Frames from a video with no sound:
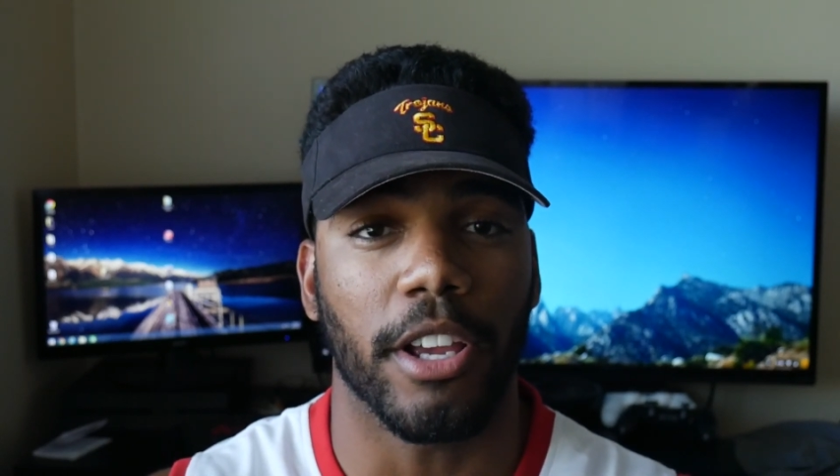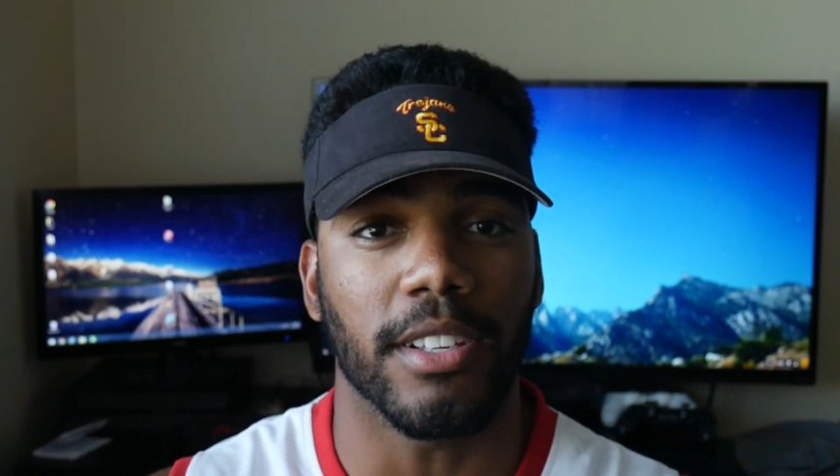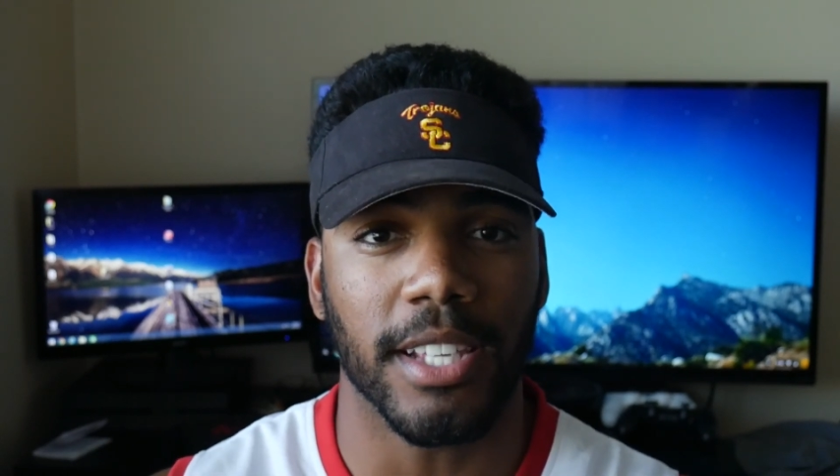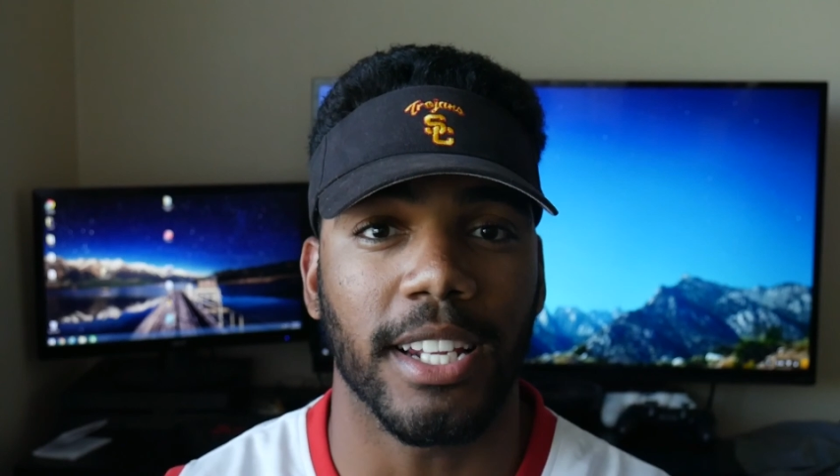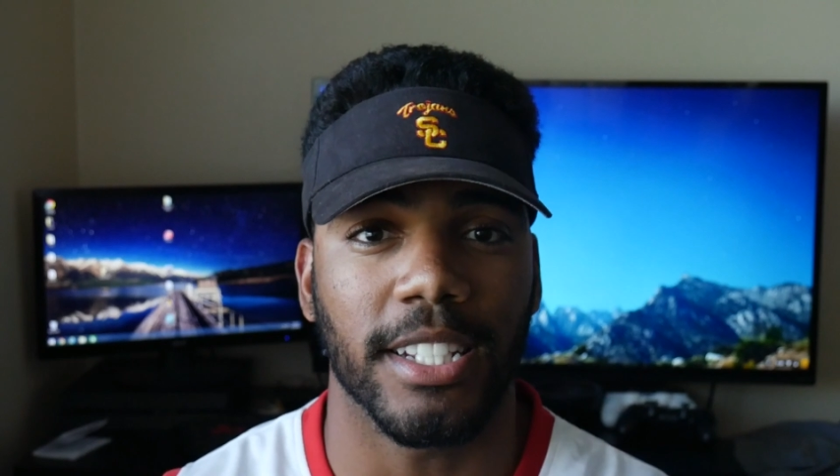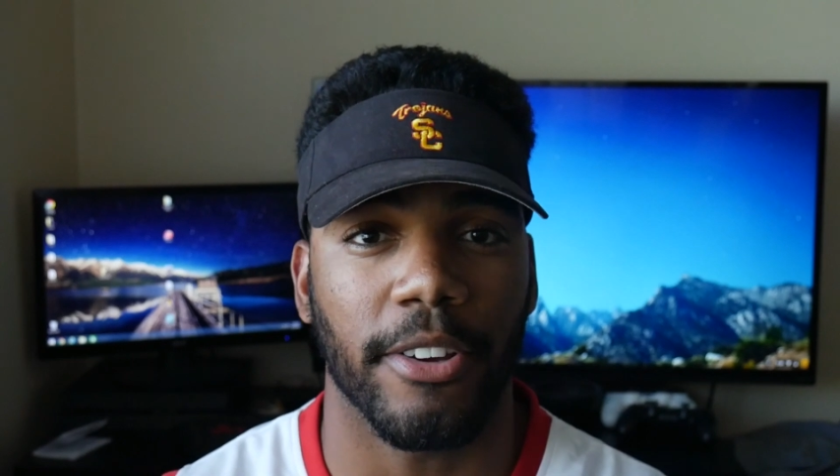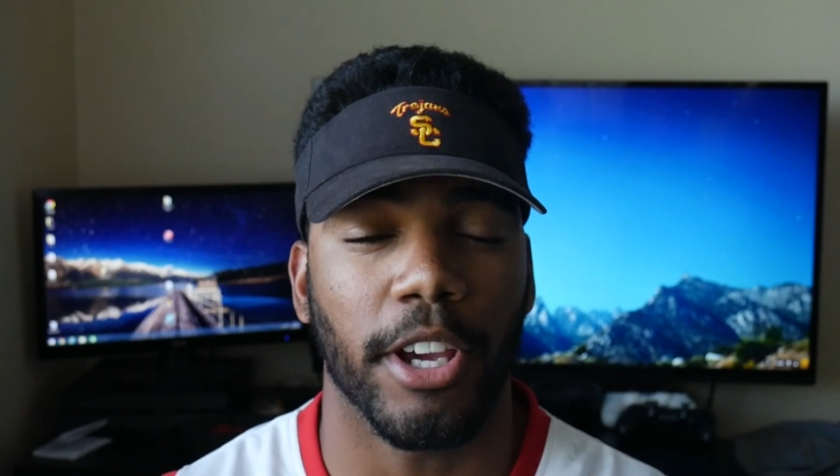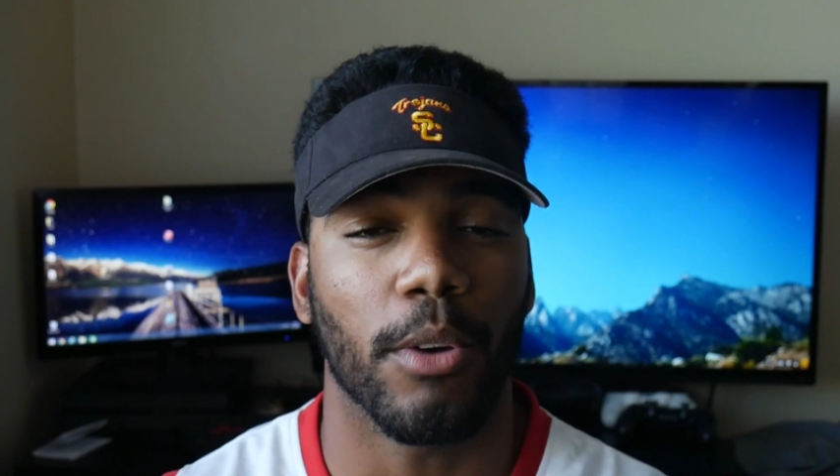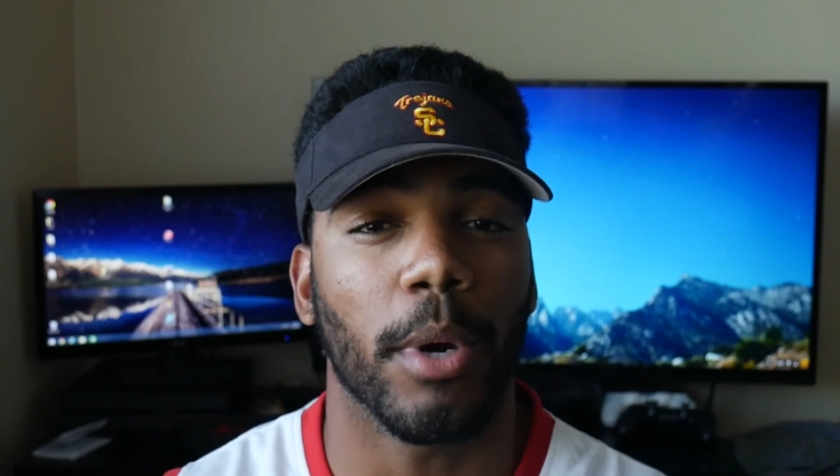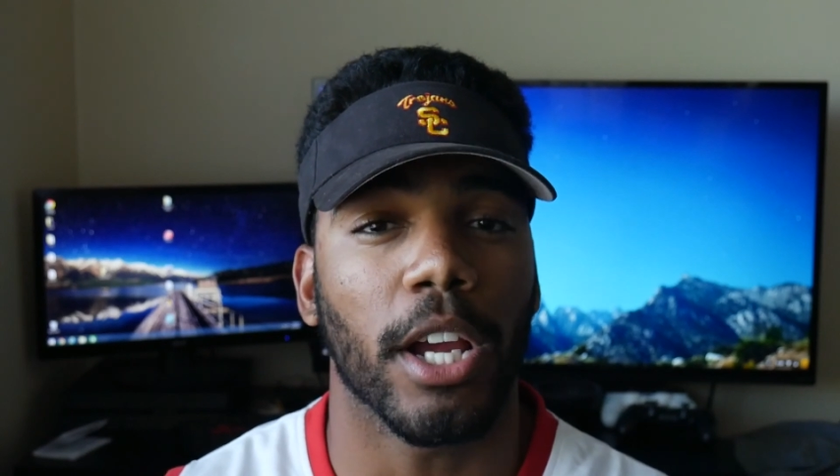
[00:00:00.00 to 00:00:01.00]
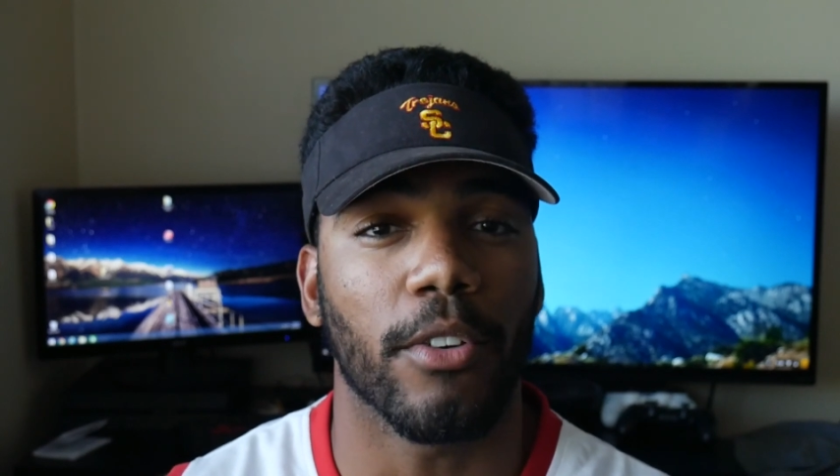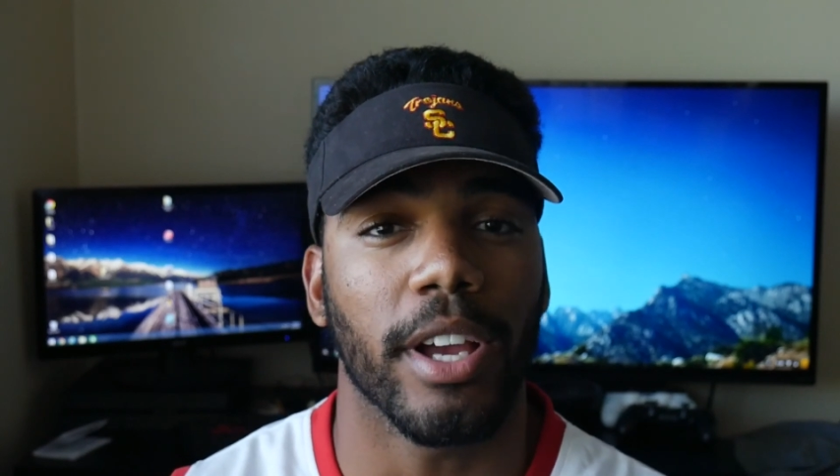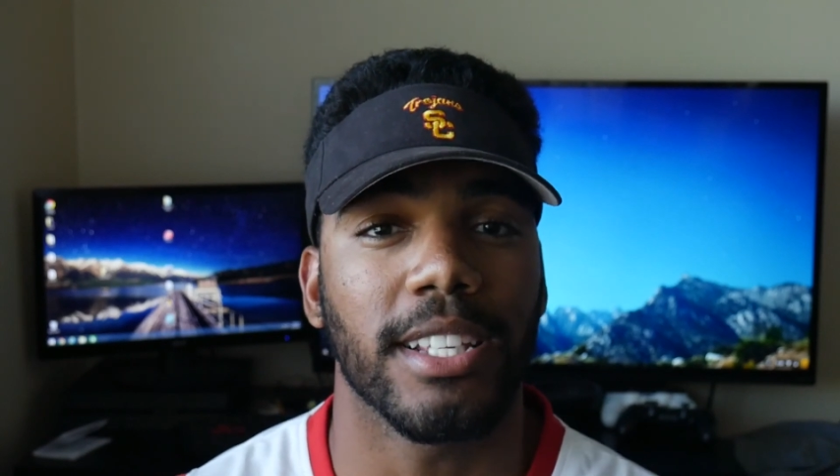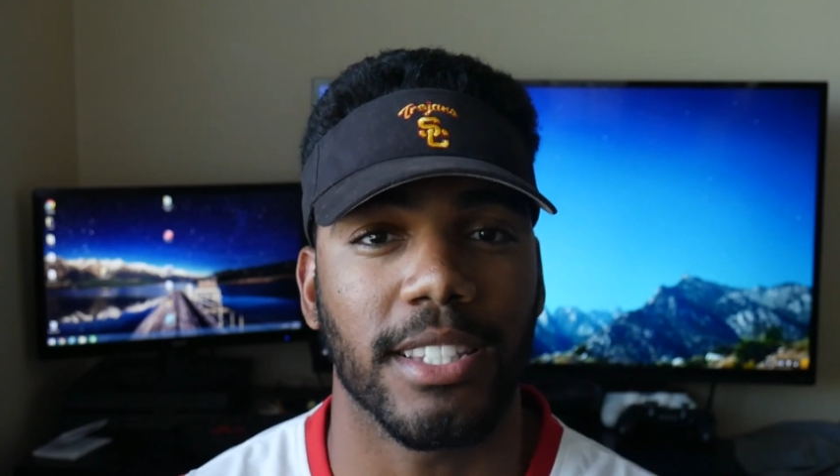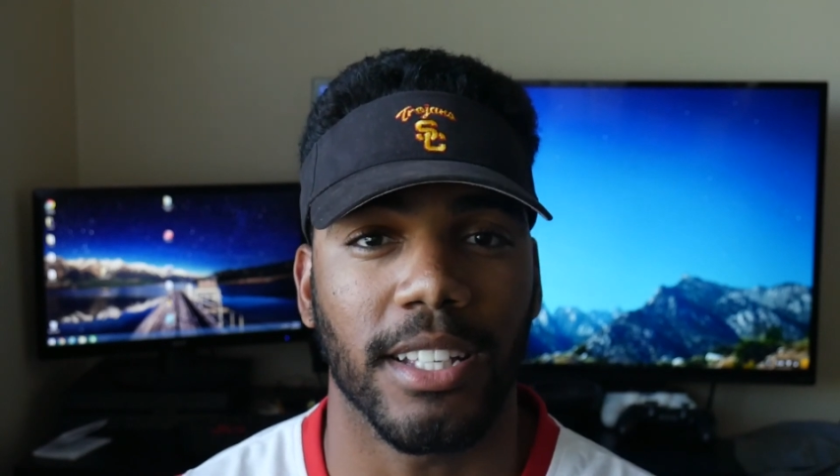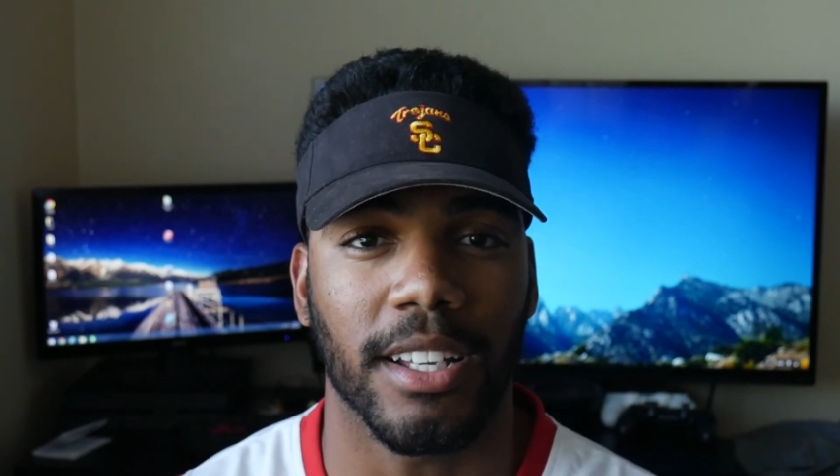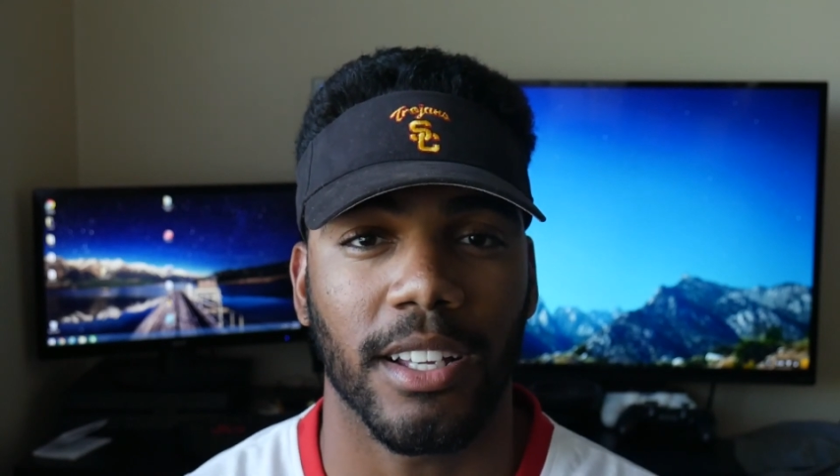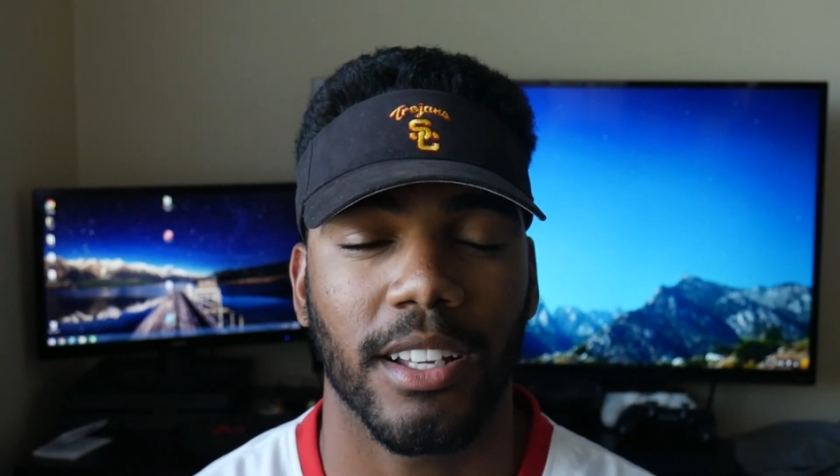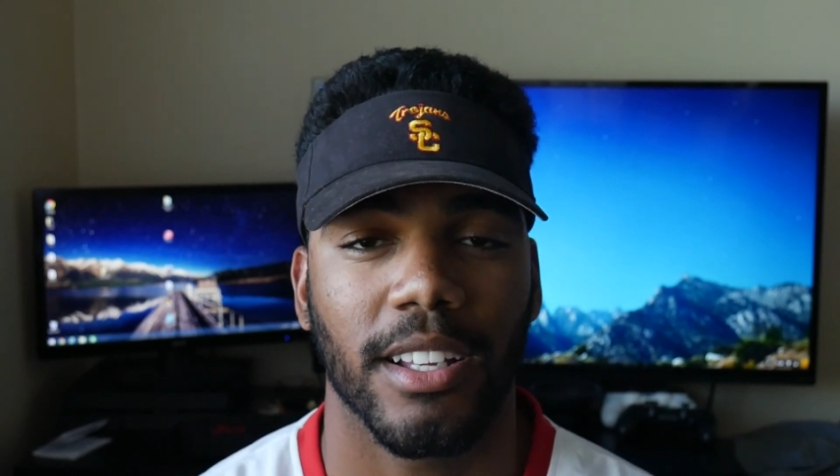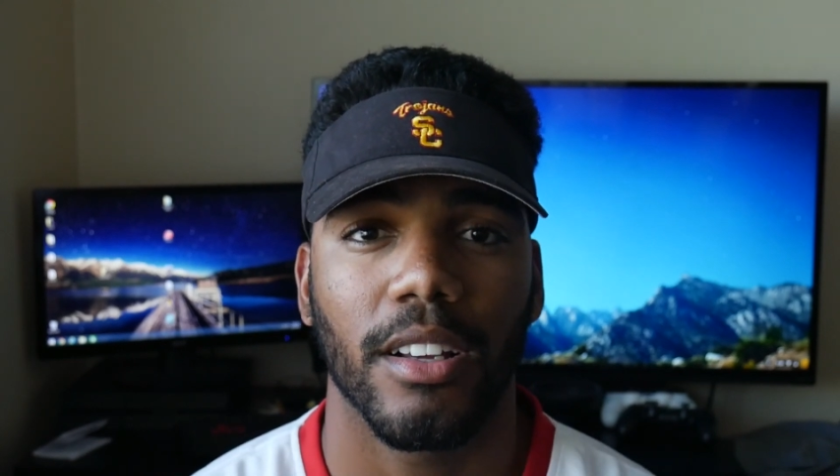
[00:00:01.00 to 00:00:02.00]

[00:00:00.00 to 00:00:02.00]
you're sedentary or while you're resting.